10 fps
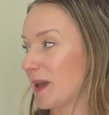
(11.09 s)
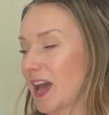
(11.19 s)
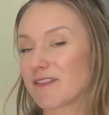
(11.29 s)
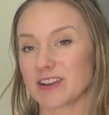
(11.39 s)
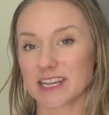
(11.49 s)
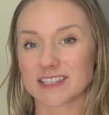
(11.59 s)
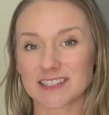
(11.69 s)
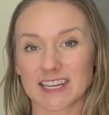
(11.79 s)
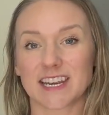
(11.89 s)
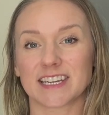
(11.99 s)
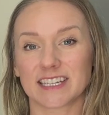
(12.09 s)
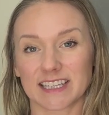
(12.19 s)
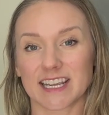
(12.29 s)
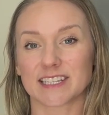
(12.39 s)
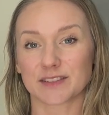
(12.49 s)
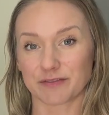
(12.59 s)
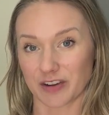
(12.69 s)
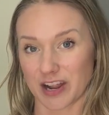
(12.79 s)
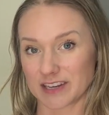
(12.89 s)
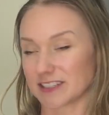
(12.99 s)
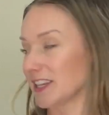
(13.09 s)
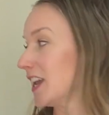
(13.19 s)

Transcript: have an extended lace front,